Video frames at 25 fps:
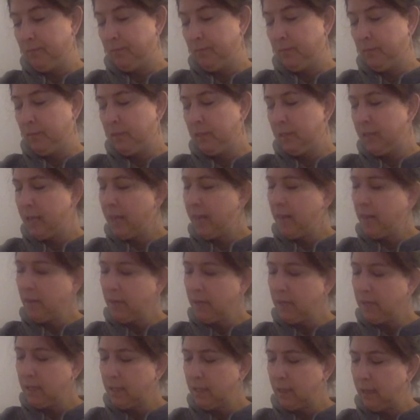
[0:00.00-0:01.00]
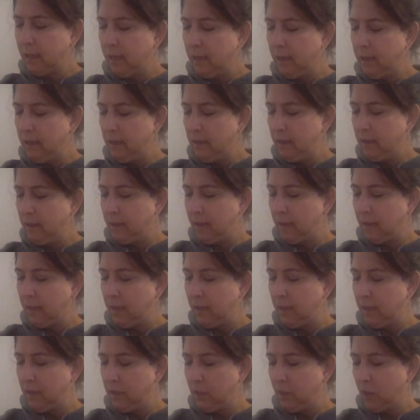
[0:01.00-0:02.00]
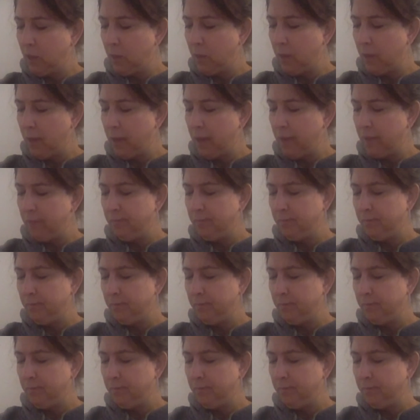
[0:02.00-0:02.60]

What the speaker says: Together they studied the soap ad.